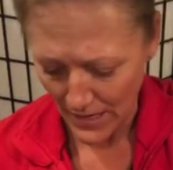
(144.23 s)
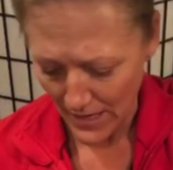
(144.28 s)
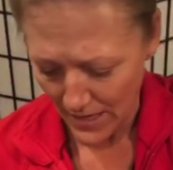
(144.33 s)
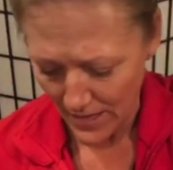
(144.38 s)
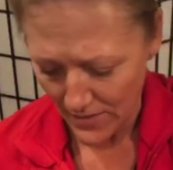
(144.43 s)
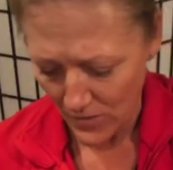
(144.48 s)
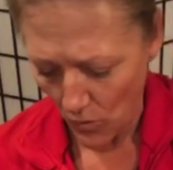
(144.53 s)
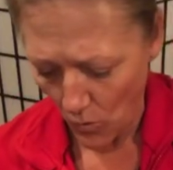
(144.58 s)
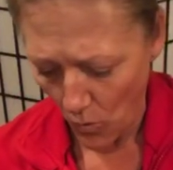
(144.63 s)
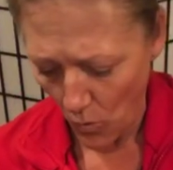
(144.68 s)

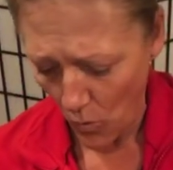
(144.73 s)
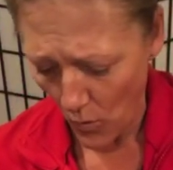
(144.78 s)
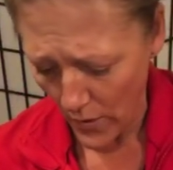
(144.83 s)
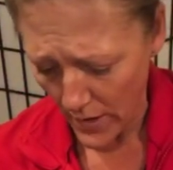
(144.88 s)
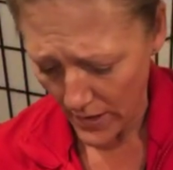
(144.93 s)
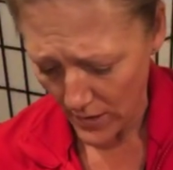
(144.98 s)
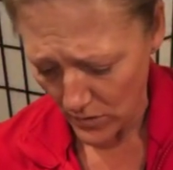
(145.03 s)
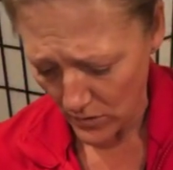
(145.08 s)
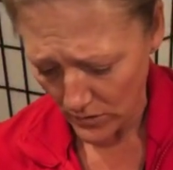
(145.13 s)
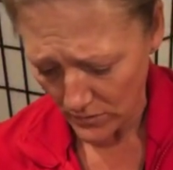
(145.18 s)
The
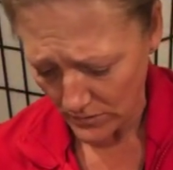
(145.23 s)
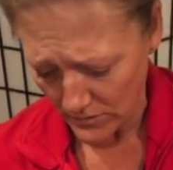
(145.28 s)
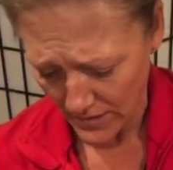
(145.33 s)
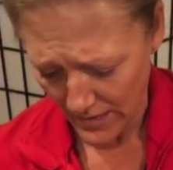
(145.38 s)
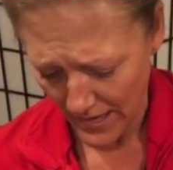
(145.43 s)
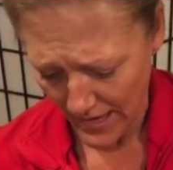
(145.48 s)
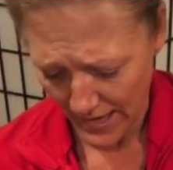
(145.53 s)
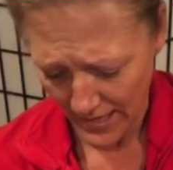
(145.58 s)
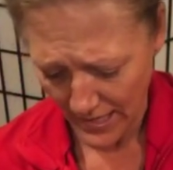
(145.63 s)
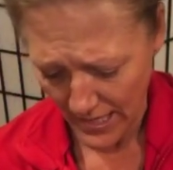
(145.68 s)
oil
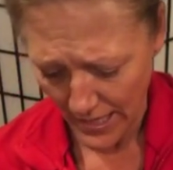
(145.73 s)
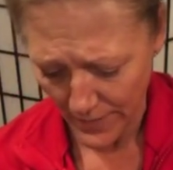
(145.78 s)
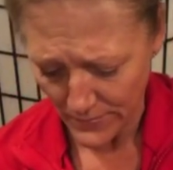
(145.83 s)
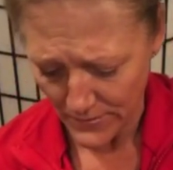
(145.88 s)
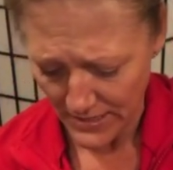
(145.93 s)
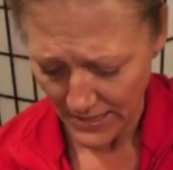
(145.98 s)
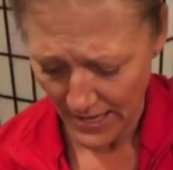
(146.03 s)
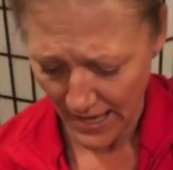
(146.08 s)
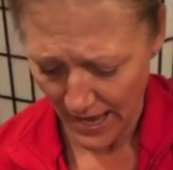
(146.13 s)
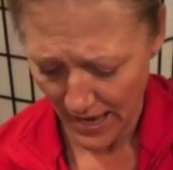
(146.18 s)
keeps the
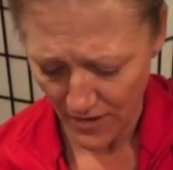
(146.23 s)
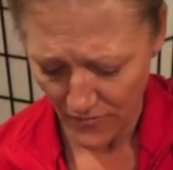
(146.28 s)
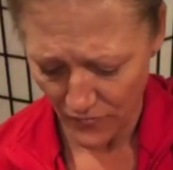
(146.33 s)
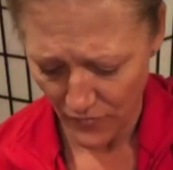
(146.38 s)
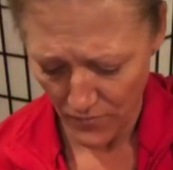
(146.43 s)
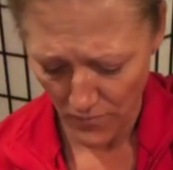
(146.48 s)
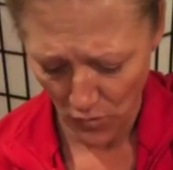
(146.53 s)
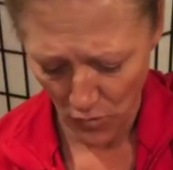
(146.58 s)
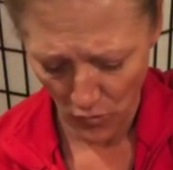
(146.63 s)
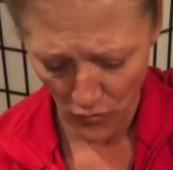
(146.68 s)
cake from
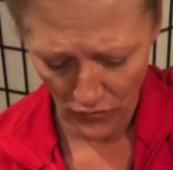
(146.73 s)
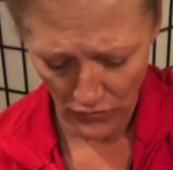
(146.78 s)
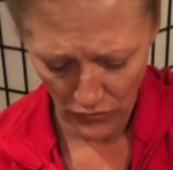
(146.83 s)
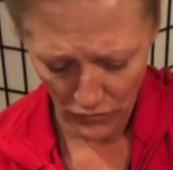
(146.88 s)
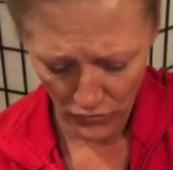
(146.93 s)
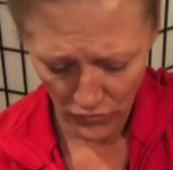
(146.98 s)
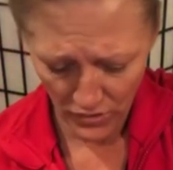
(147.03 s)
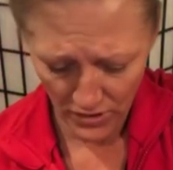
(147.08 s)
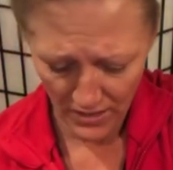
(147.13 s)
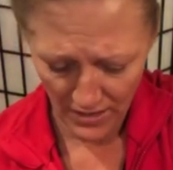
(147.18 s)

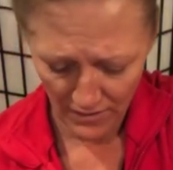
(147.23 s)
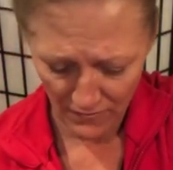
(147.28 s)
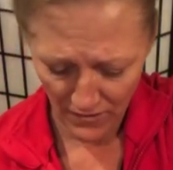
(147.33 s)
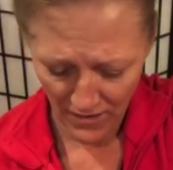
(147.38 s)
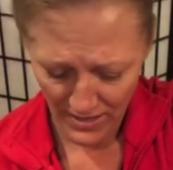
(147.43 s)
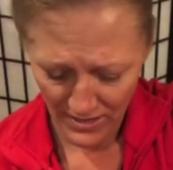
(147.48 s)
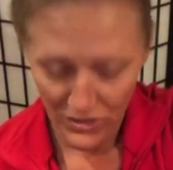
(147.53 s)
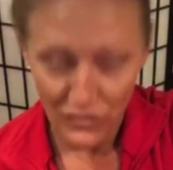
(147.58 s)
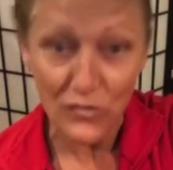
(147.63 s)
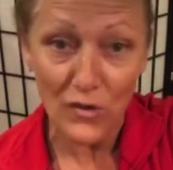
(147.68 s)
overcooking, right,
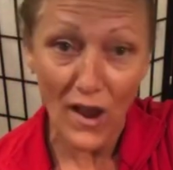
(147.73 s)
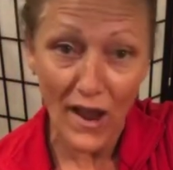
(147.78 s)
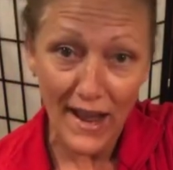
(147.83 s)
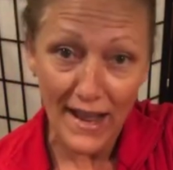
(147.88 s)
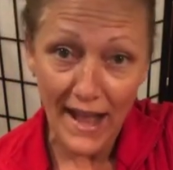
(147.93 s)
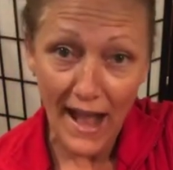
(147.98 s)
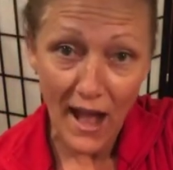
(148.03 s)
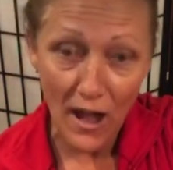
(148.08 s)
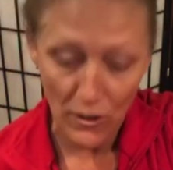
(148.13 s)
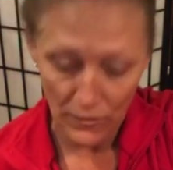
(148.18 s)
and drying
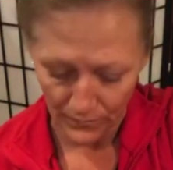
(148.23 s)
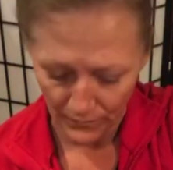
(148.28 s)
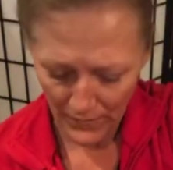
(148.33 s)
out.